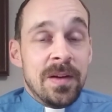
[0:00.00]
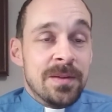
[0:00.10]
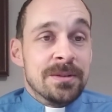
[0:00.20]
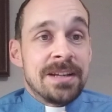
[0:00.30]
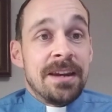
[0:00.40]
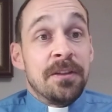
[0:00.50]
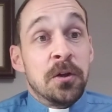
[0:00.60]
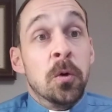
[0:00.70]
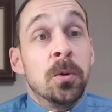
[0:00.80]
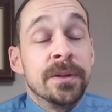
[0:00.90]
who is kind of the
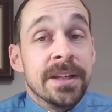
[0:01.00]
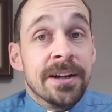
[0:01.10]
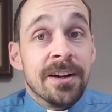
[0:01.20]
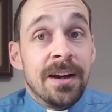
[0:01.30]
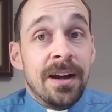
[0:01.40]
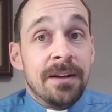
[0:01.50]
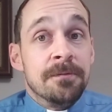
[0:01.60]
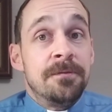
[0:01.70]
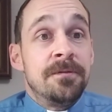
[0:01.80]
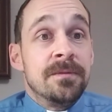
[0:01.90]
golden era
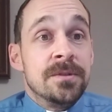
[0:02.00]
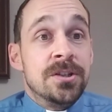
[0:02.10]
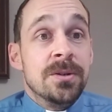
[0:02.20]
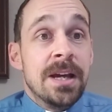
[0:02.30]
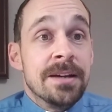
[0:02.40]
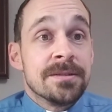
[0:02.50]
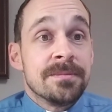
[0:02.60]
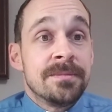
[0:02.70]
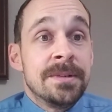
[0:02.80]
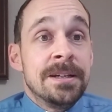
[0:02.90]
of
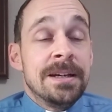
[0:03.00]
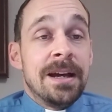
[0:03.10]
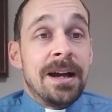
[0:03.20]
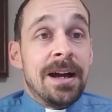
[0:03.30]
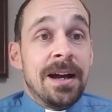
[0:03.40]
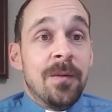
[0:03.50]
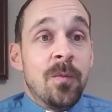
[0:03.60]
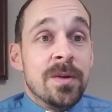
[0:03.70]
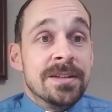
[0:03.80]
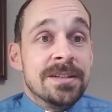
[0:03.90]
Judaism,
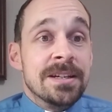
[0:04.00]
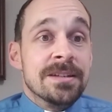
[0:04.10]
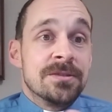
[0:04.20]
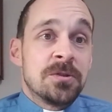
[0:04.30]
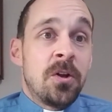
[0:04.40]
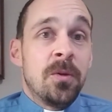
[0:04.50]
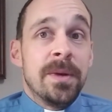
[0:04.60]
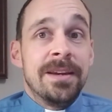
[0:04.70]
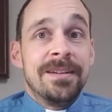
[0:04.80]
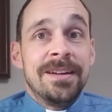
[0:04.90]
we see
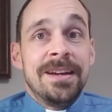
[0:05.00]
Solomon.